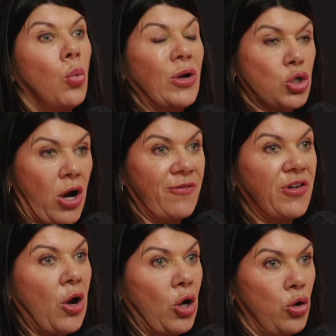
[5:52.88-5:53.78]
we're trying to
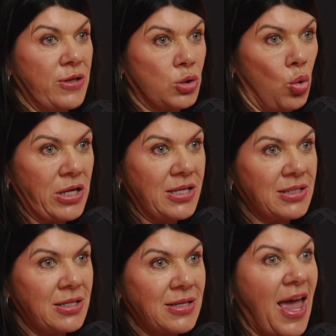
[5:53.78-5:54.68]
figure out who this audience
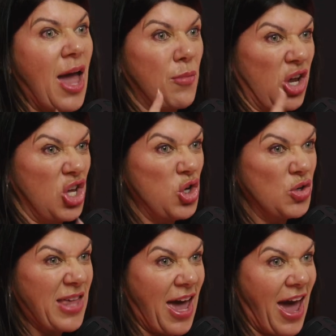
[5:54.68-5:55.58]
is, and we're going to use
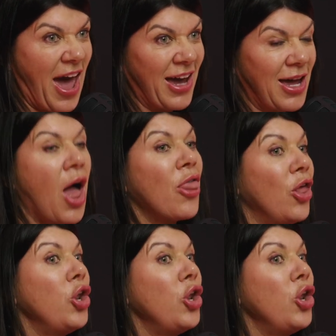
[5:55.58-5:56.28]
that hack, the